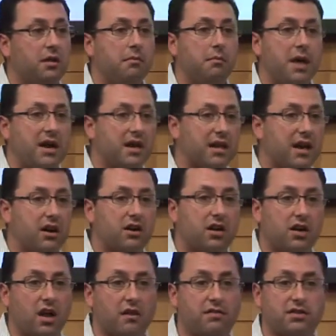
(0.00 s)
Medicare
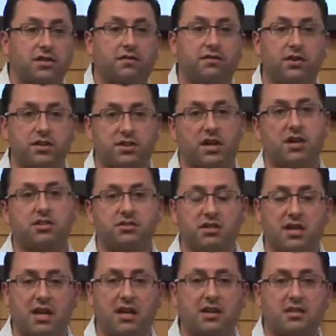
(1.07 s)
covers the first
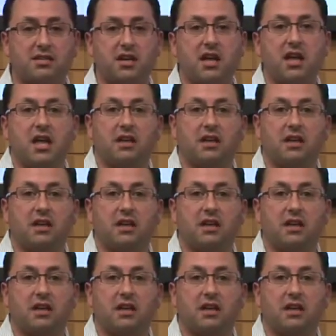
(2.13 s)
100 days.